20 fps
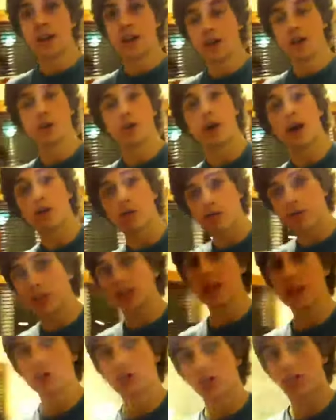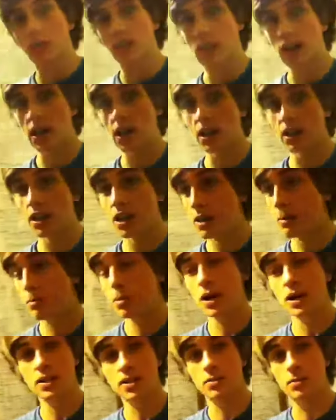you know, I really enjoyed that, it
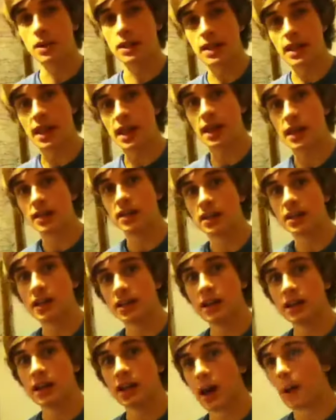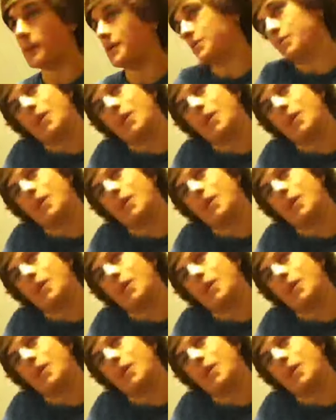picked up my day. I mean,